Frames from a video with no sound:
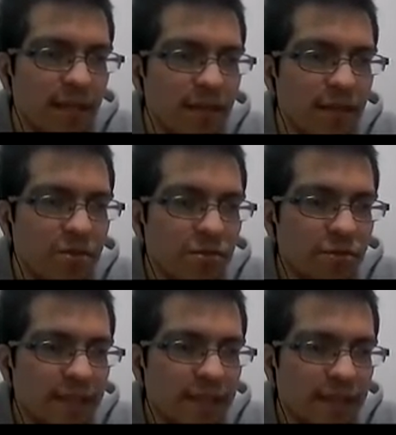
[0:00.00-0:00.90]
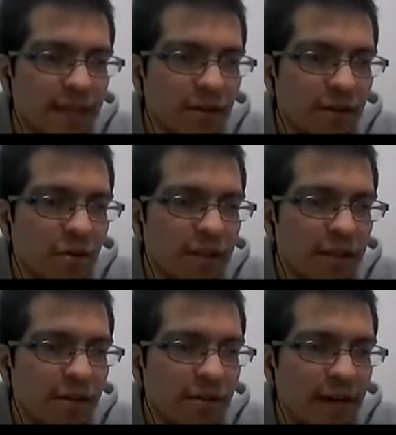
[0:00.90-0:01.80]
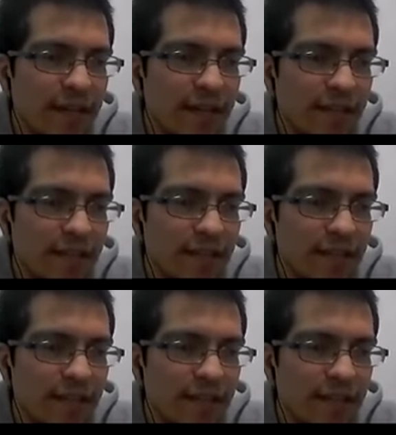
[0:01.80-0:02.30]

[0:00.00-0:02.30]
So we take all the OIDs